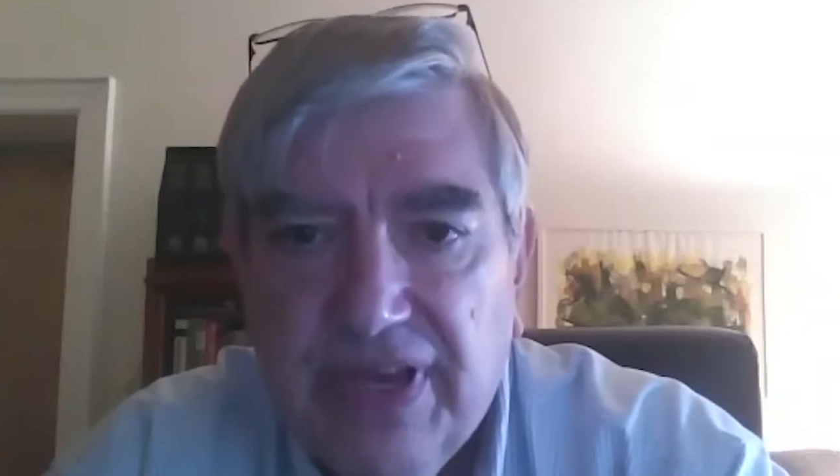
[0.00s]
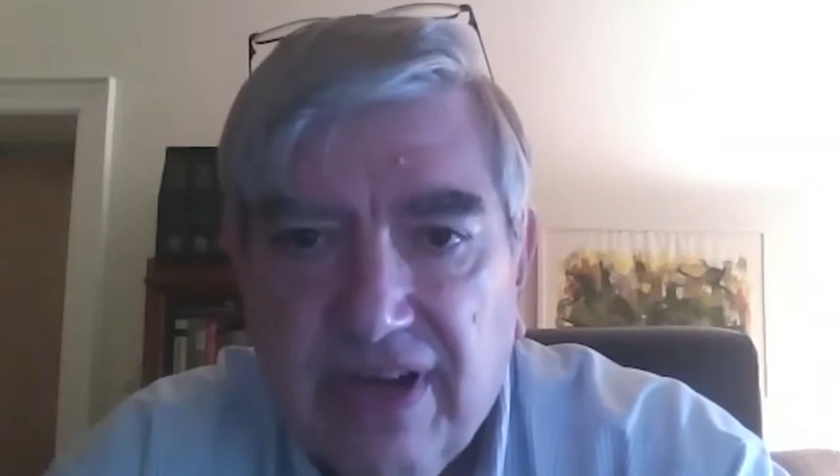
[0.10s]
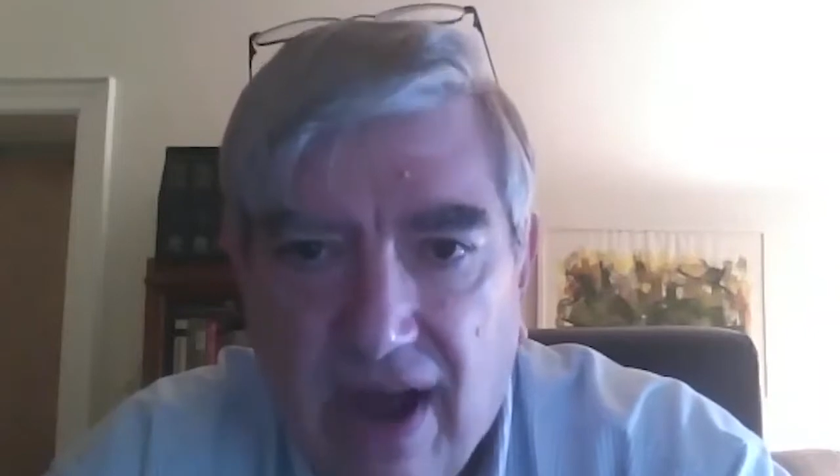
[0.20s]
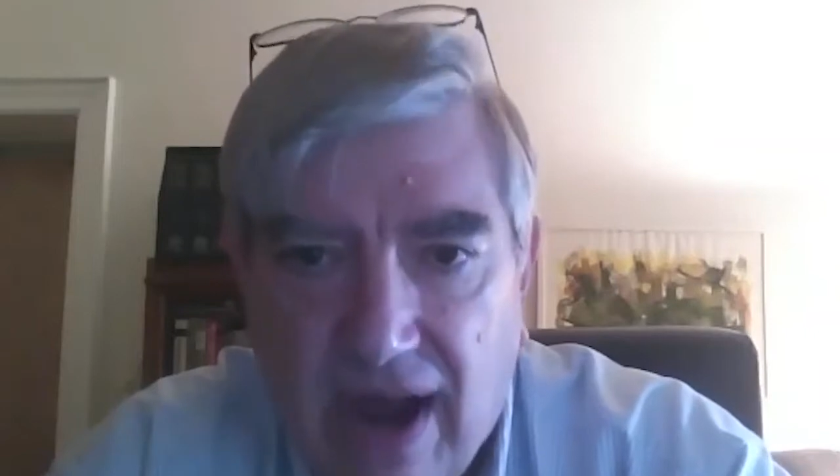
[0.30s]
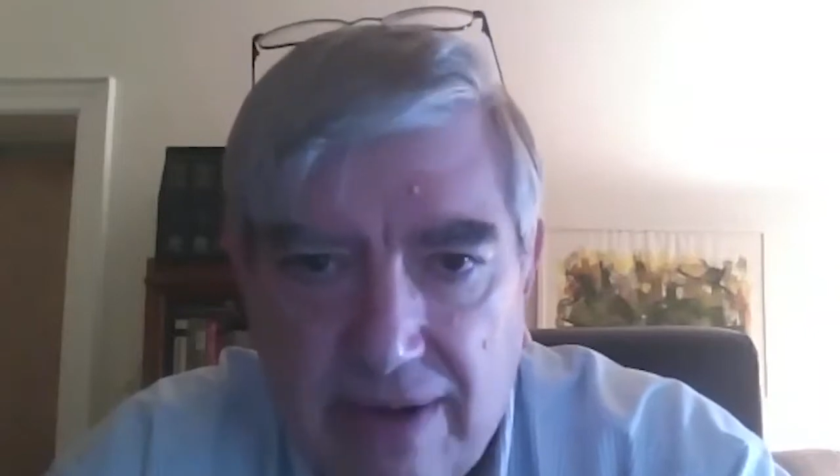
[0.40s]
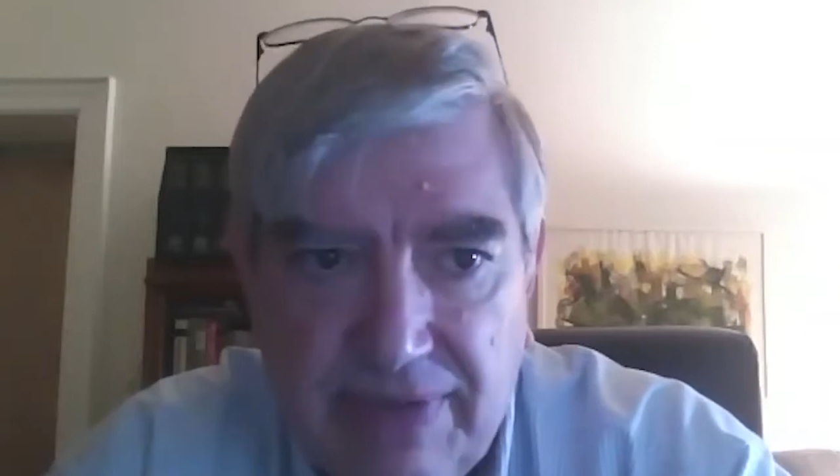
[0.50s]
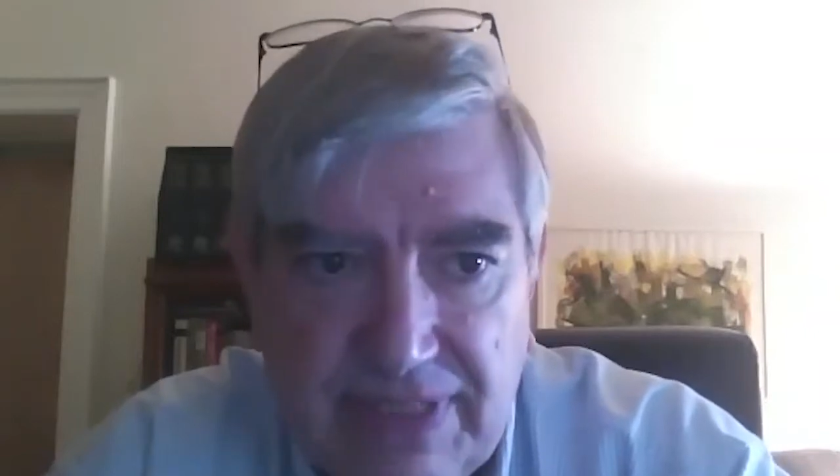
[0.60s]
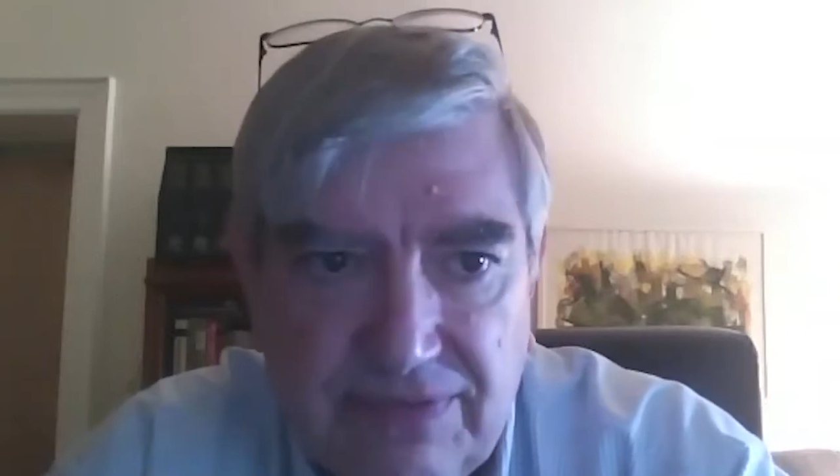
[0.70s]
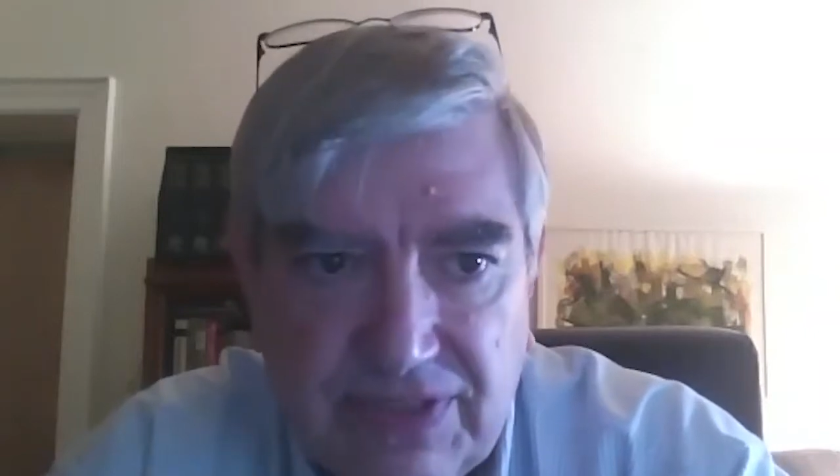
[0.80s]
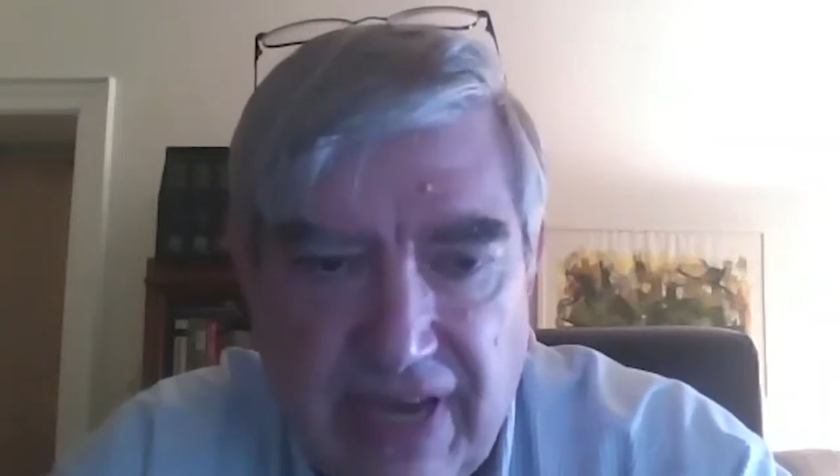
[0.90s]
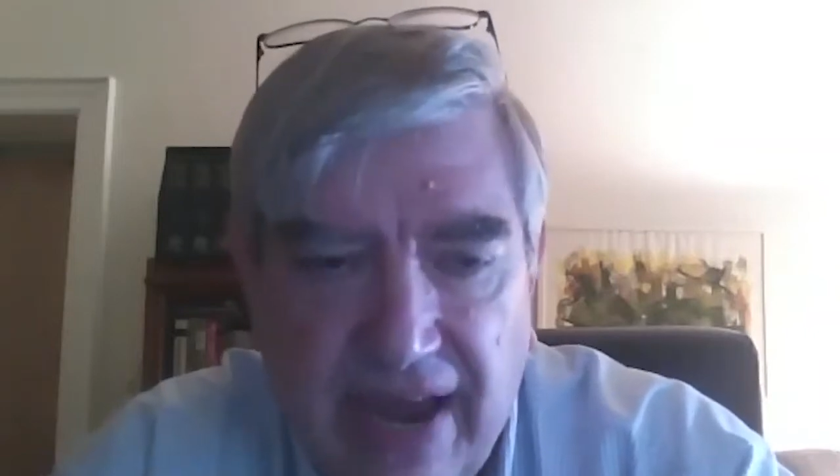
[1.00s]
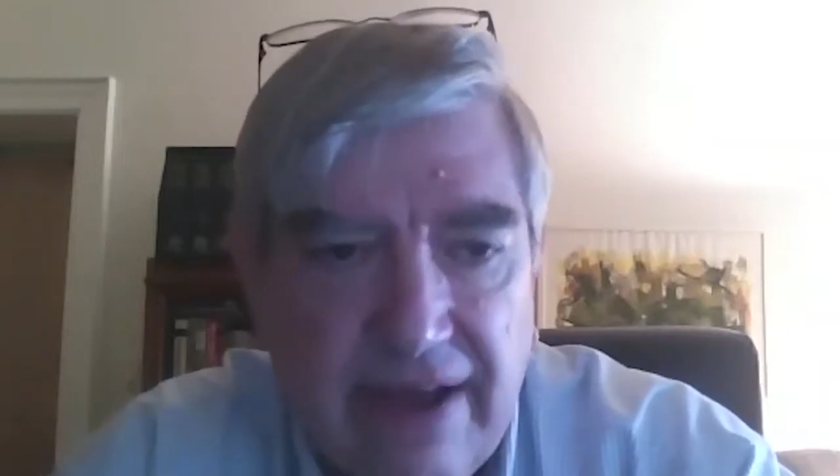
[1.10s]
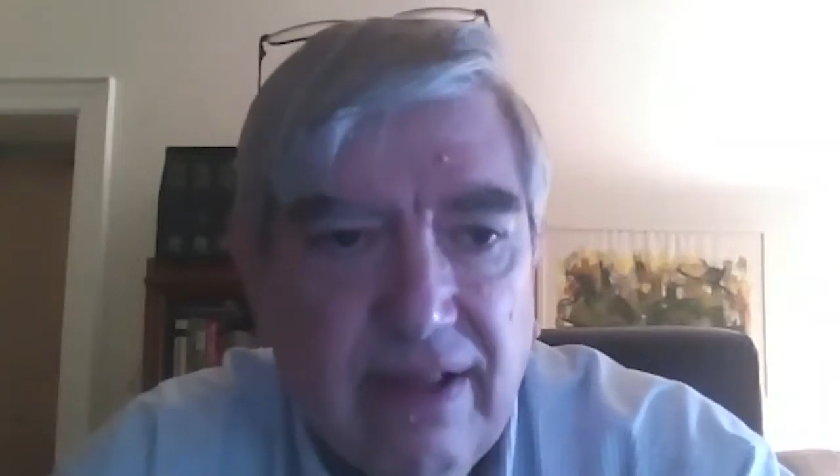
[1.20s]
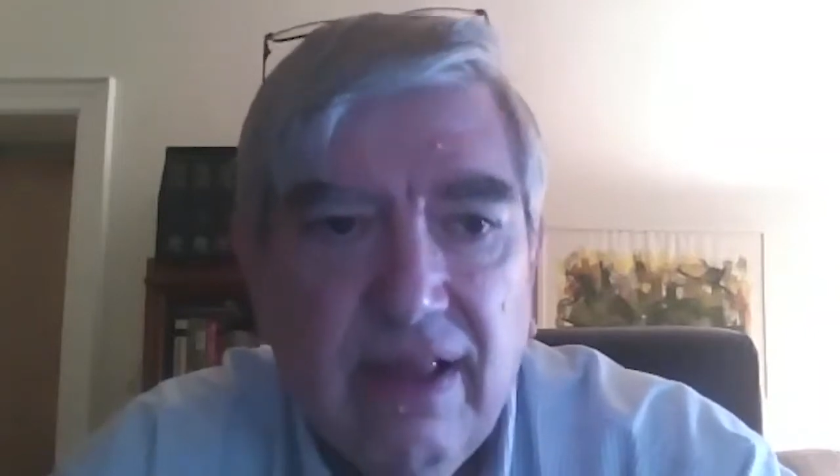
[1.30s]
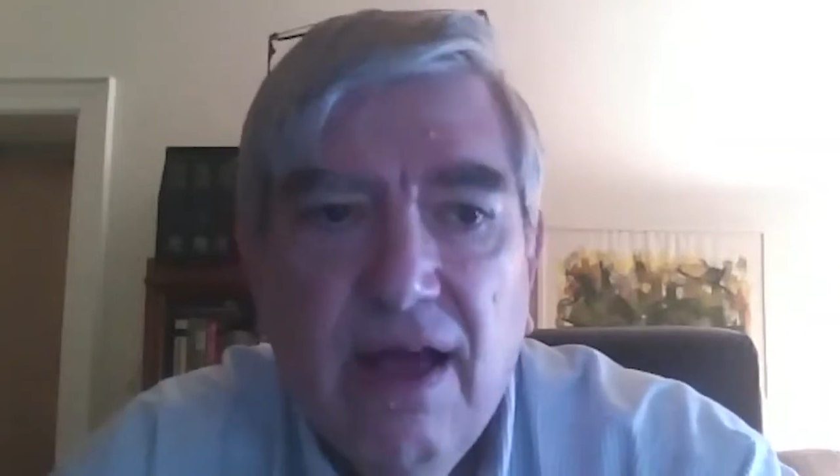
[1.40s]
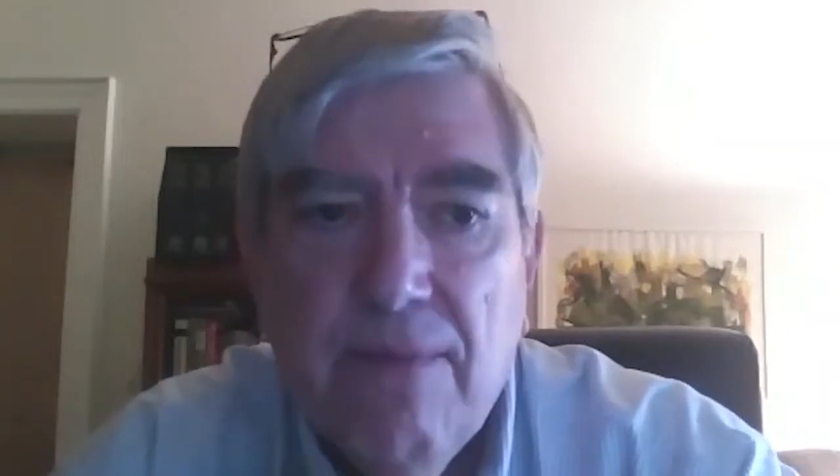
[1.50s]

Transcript: economies of scale